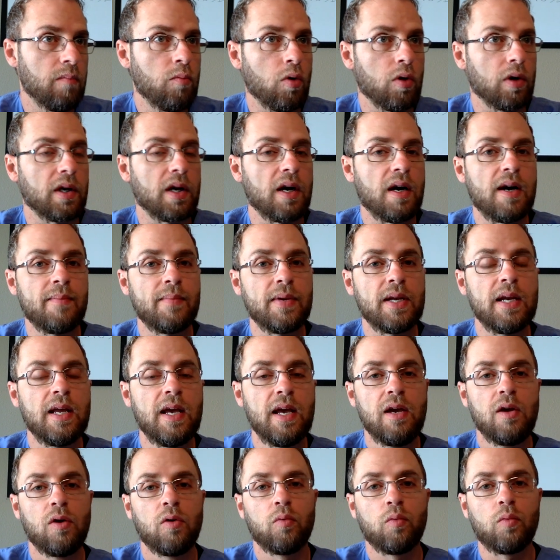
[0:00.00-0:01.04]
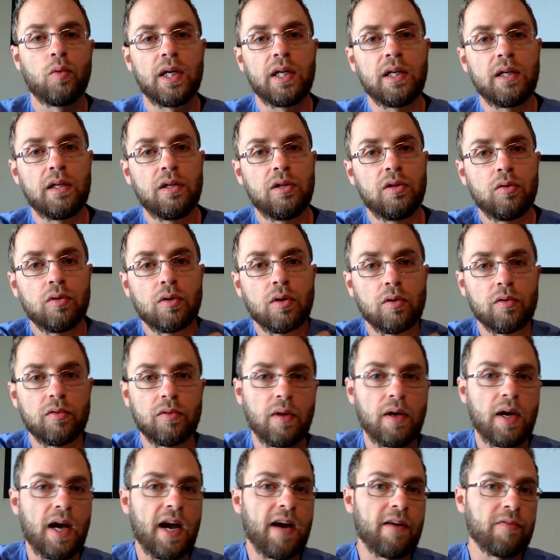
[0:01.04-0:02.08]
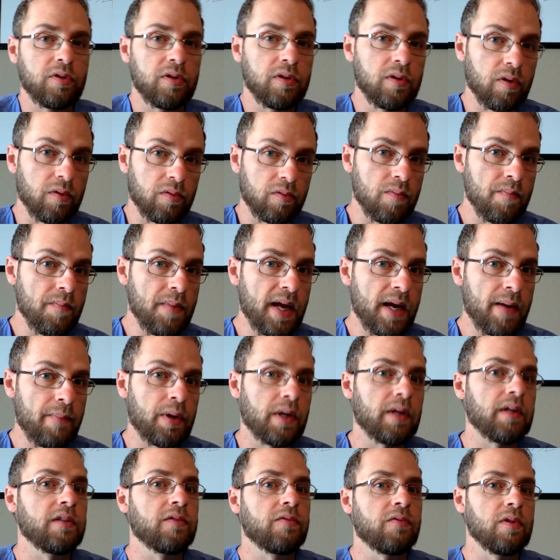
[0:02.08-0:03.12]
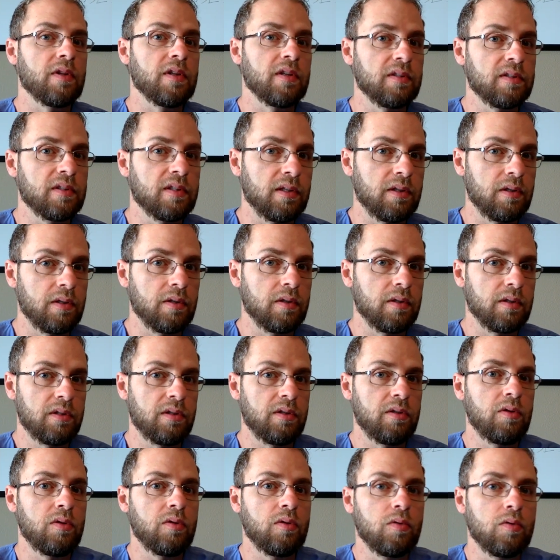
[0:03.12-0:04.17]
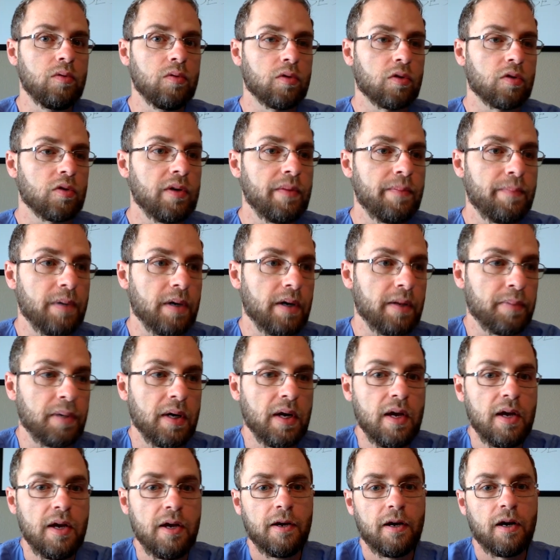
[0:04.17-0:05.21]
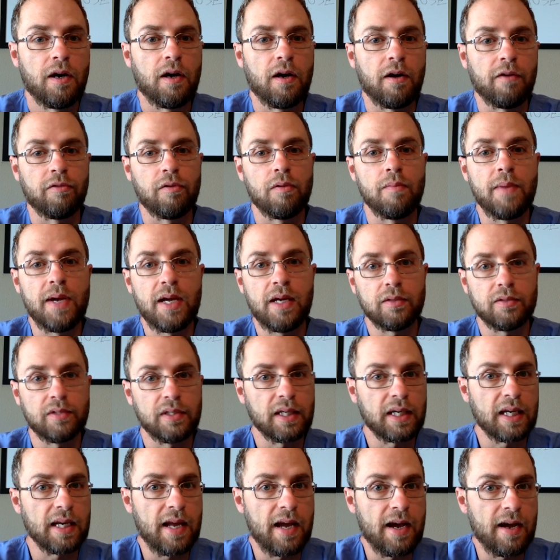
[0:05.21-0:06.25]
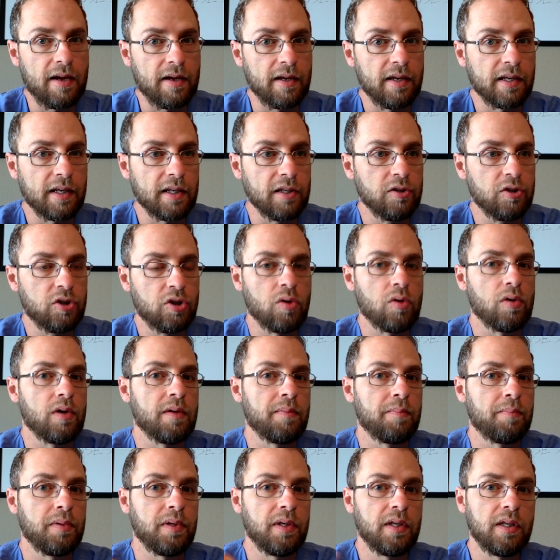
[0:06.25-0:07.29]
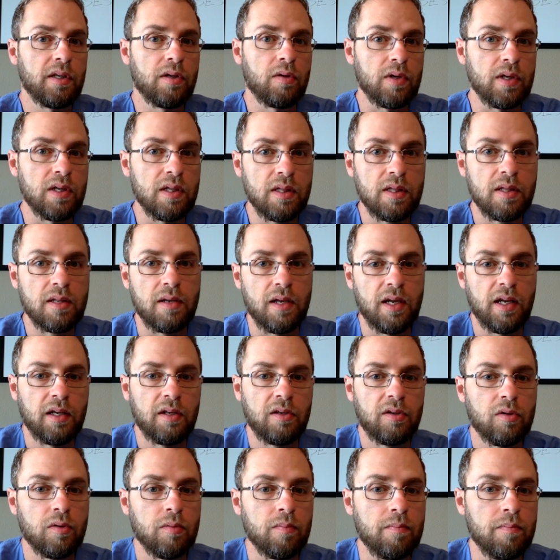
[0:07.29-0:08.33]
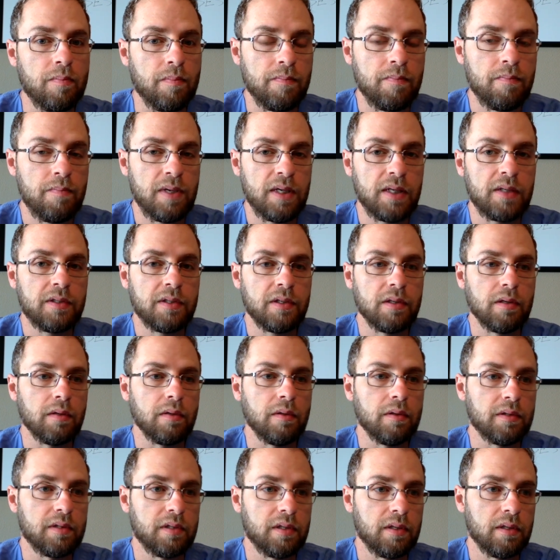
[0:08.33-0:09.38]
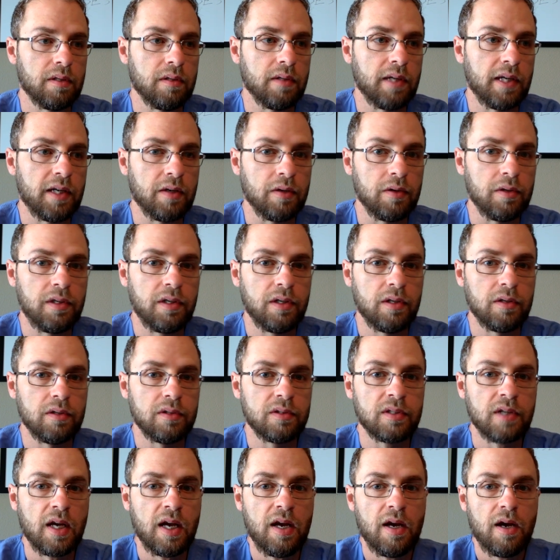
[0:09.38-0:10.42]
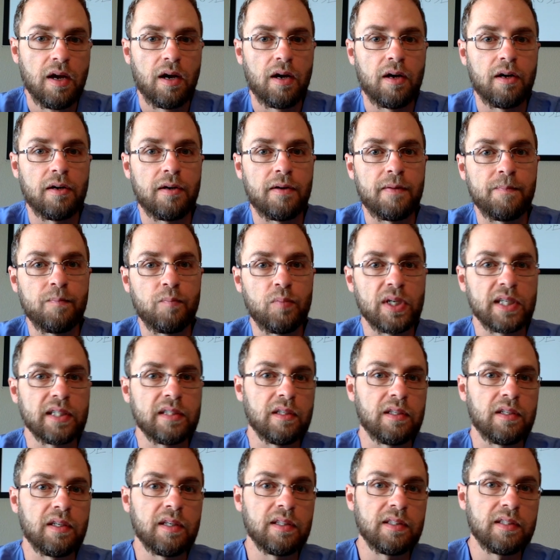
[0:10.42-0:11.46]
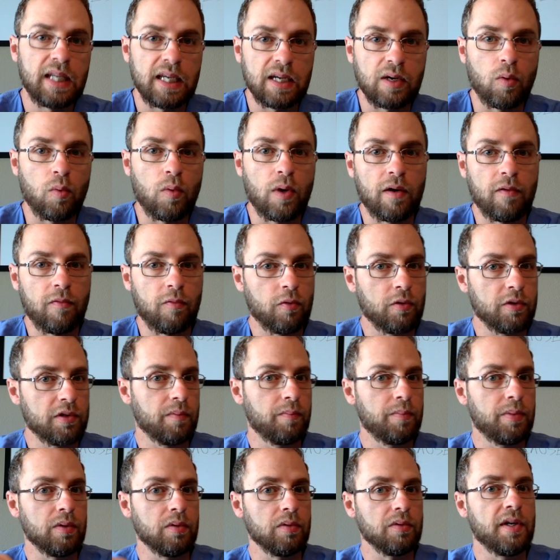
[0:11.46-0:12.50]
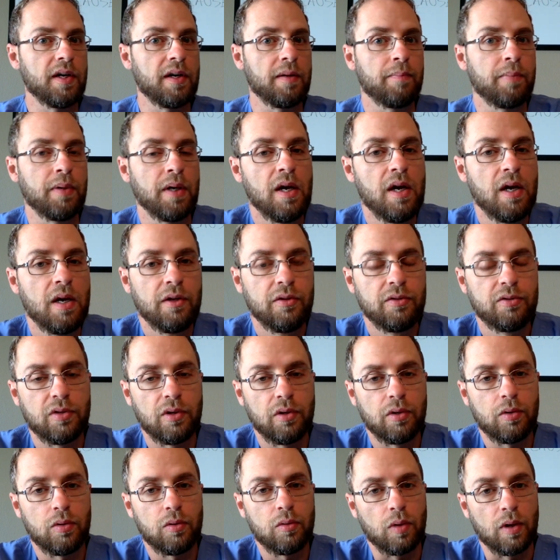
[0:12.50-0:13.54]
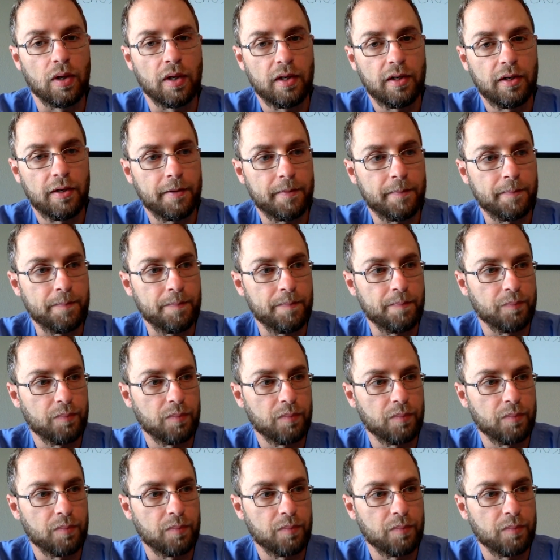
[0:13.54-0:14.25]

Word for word: more common when you go after you go through menopause for this to to creep up. Uh, for males, it can it can show up you know in in your mid to, to later years um, because it does take a while for it to build up. So um,